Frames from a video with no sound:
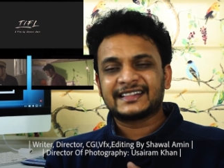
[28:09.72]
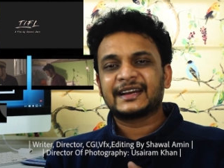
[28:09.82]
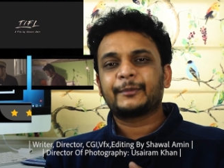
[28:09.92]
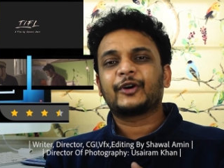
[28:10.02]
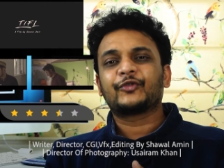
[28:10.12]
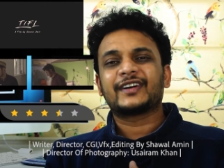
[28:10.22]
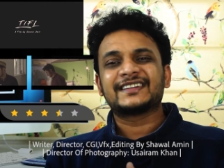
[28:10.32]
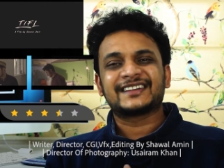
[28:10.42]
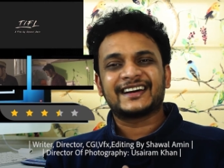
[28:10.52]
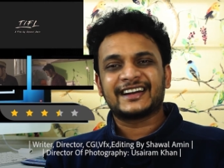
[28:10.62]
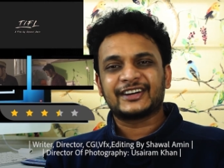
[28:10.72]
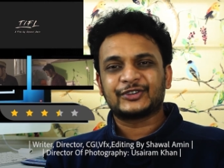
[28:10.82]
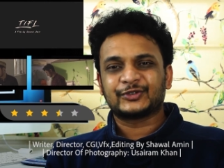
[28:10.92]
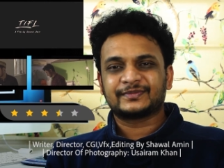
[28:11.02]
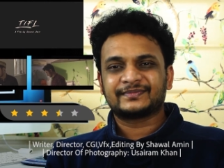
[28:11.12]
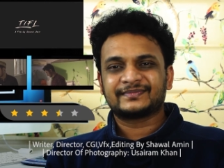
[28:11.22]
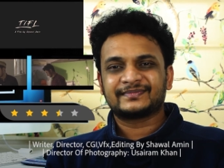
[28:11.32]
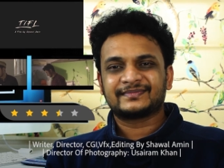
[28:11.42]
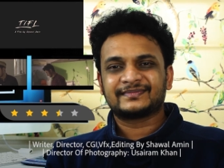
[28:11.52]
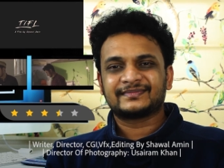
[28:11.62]
3.5 star in our
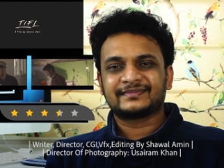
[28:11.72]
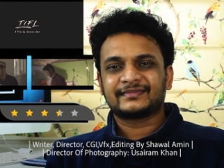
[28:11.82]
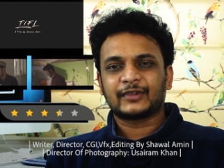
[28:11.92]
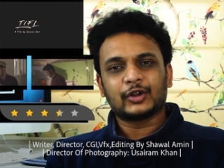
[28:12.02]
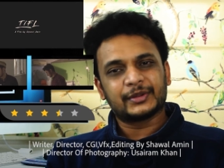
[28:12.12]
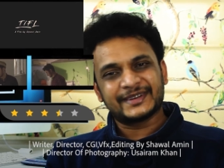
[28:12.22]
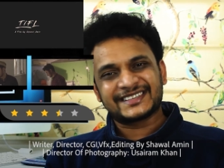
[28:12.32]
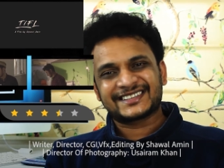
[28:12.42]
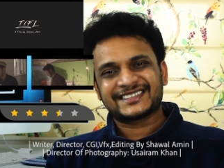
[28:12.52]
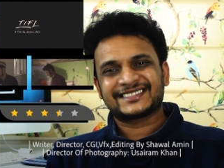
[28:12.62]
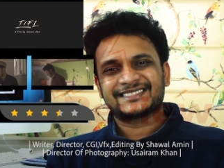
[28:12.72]
show. All the best.